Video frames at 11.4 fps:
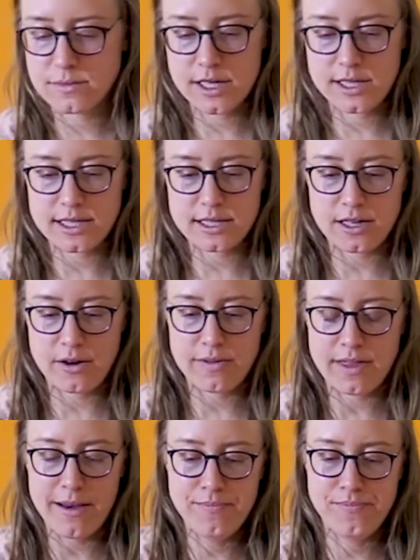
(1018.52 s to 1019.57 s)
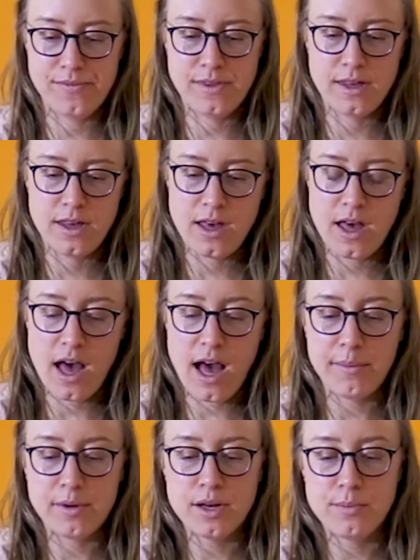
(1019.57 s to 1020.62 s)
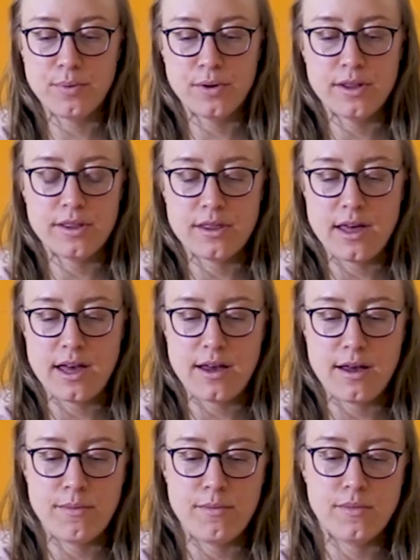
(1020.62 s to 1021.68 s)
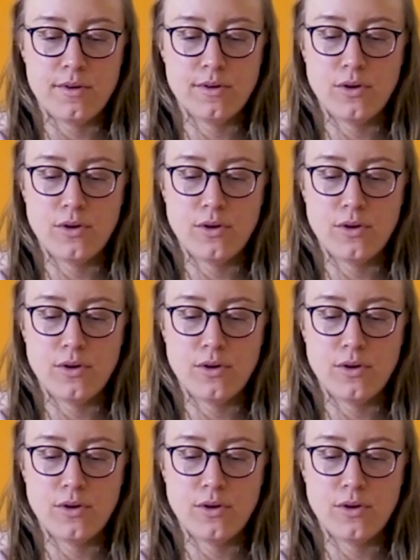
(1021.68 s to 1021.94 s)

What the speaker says: Let's start with that. I'm going to put them